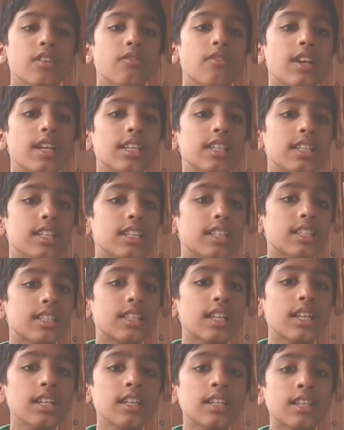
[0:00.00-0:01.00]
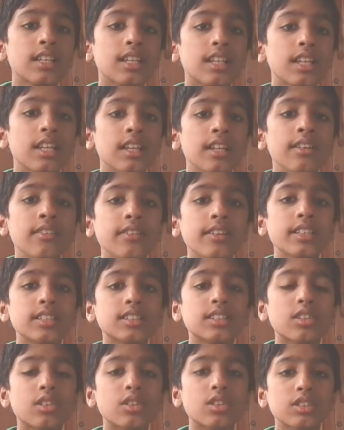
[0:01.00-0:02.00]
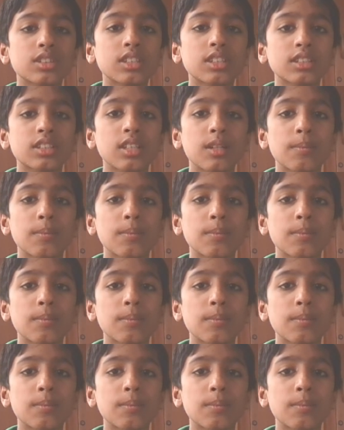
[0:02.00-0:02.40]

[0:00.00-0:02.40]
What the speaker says: When eaten, gillyweed causes